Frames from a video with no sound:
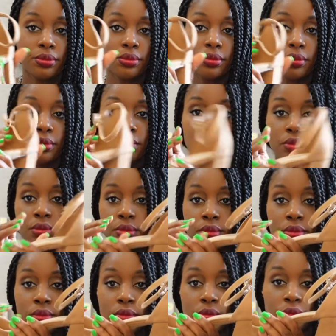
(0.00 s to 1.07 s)

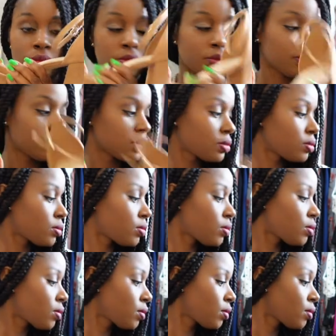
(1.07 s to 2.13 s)

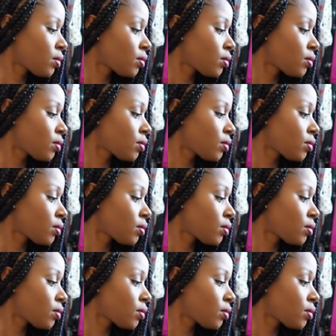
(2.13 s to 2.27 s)
Nobody speaks.